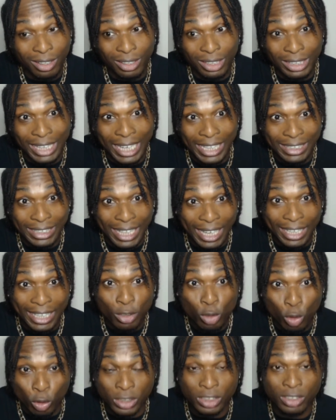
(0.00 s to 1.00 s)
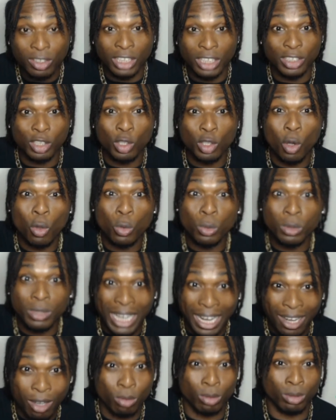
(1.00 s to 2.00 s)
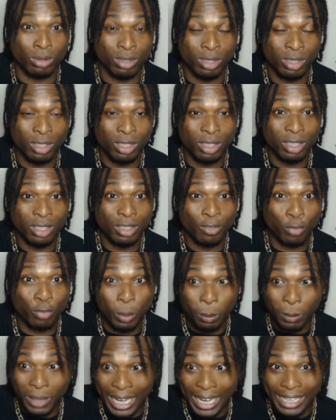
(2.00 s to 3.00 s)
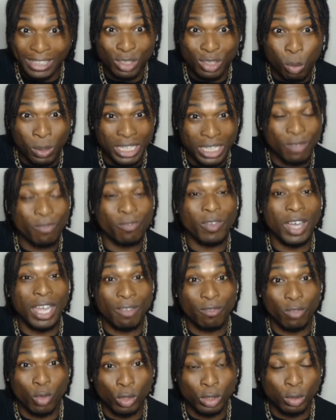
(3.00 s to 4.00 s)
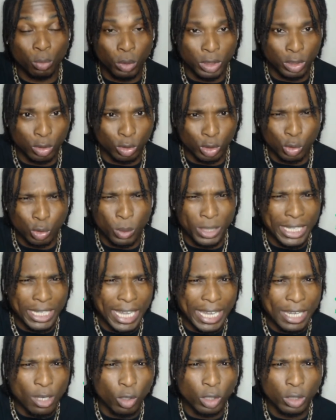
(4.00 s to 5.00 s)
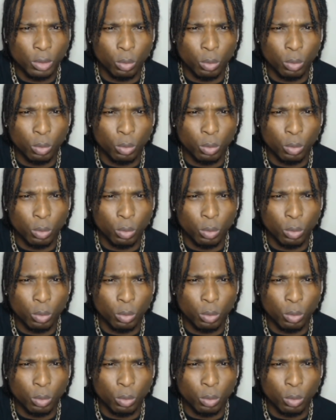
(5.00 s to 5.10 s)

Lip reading: their looks start to go down from like 25 onwards or 28 onwards.